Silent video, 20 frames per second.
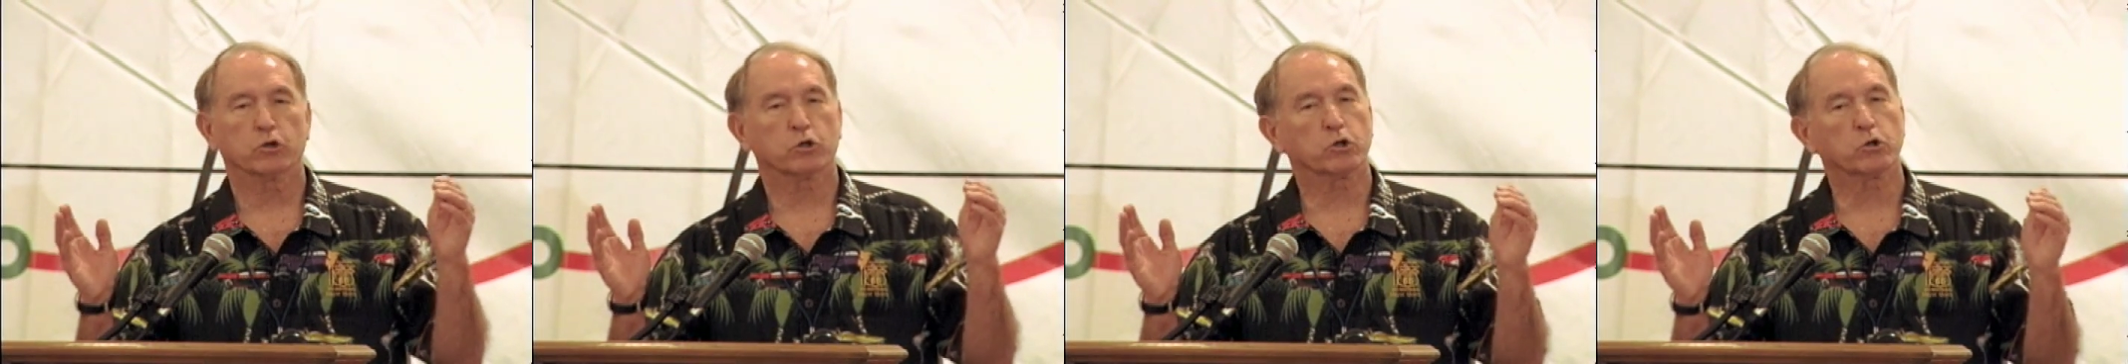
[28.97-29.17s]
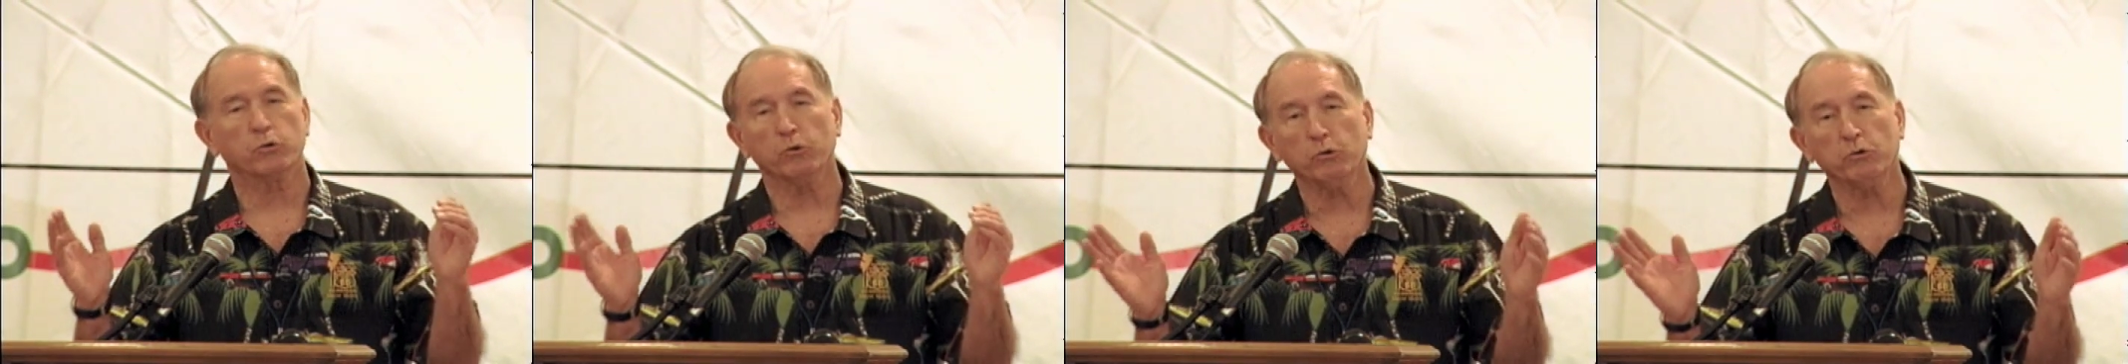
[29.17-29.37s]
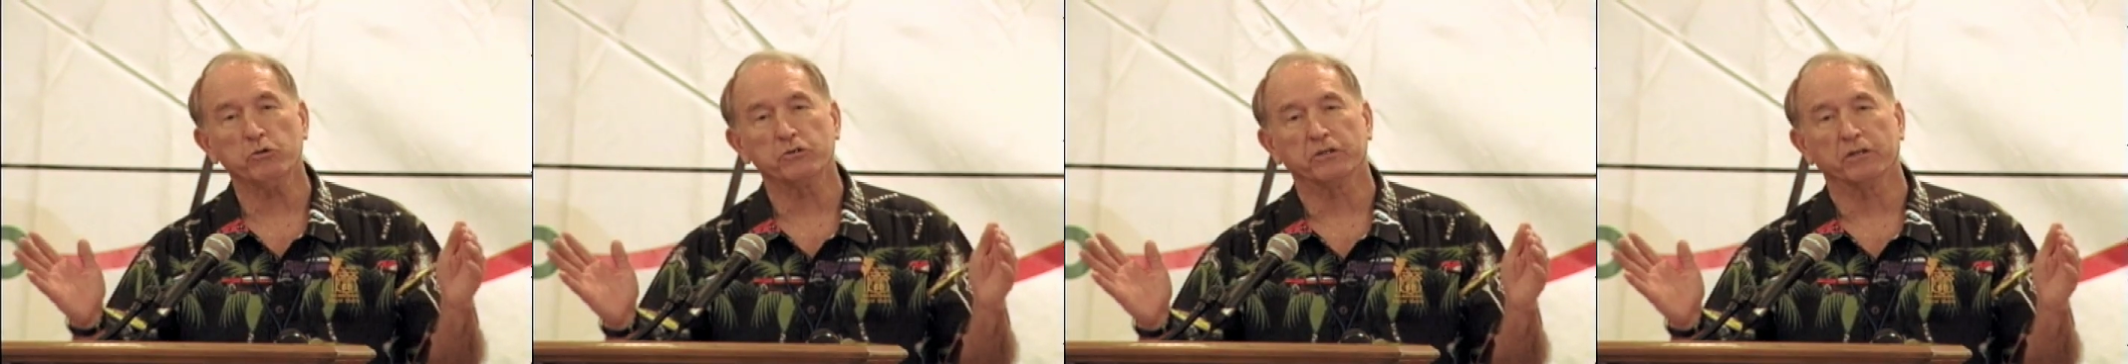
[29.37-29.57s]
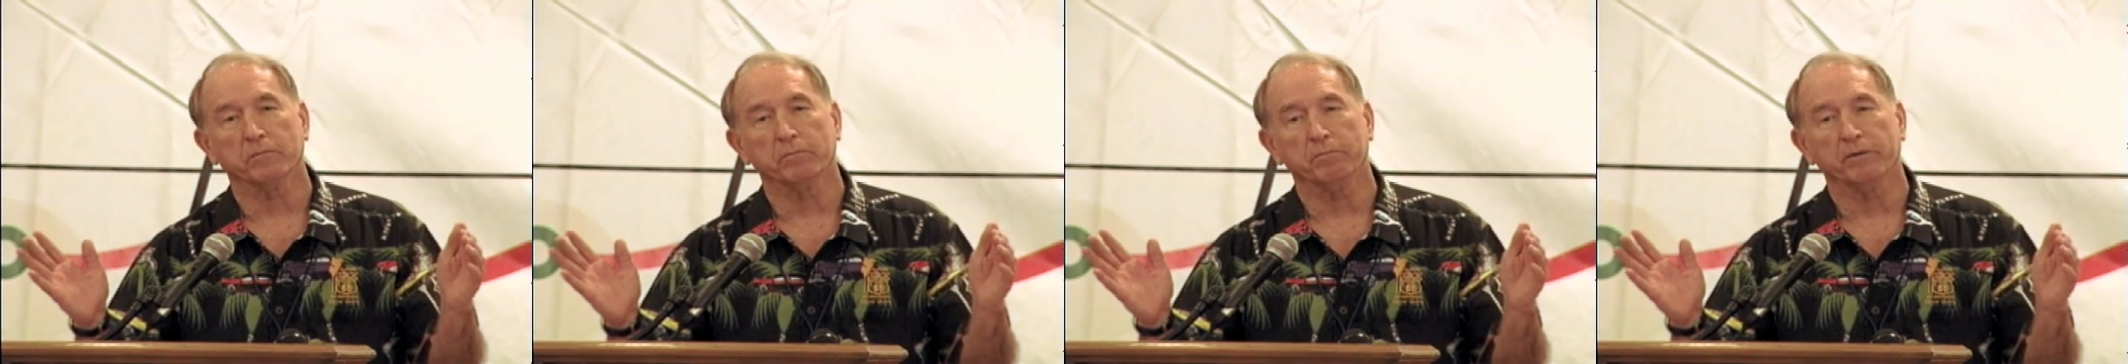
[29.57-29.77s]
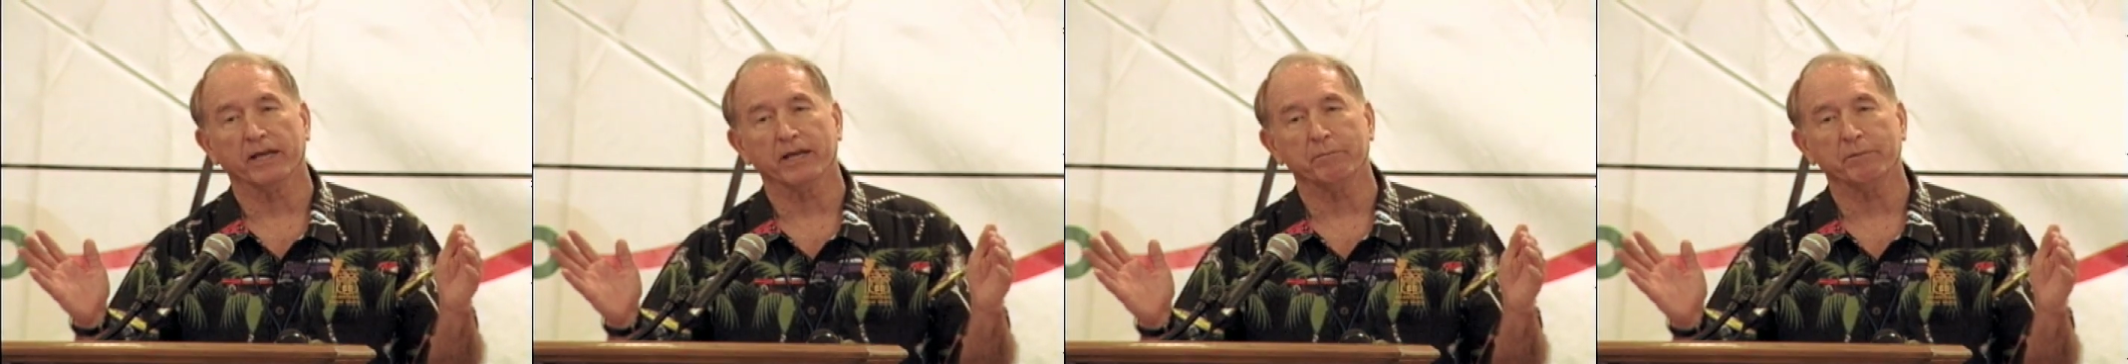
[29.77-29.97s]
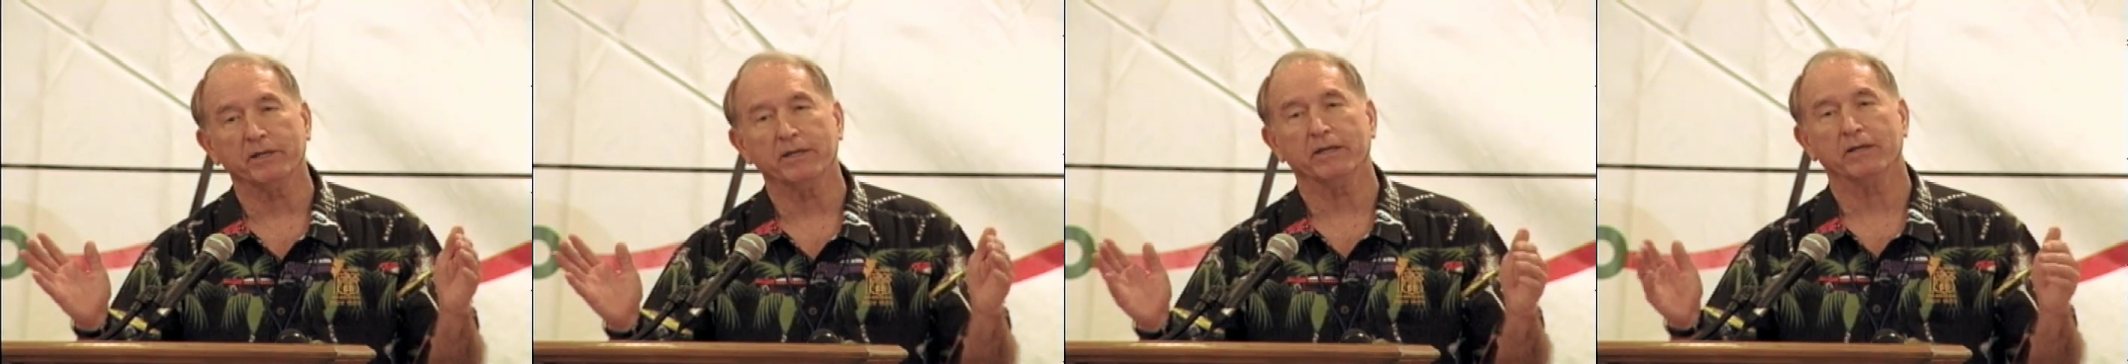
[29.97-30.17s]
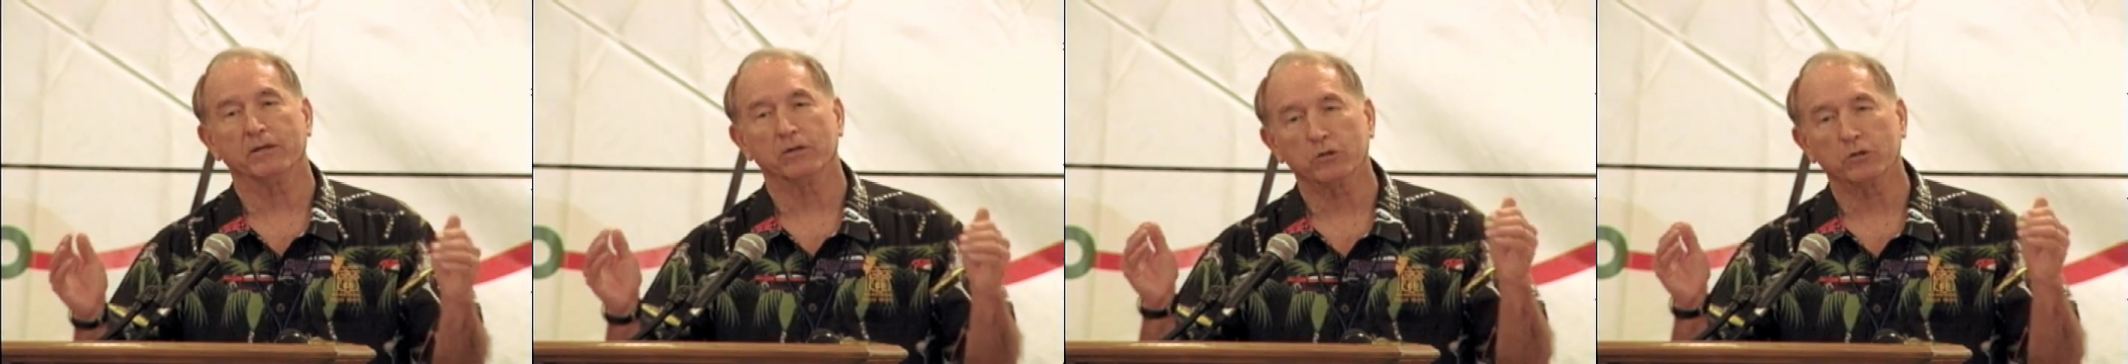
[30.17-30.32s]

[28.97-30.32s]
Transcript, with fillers: cruising, baby,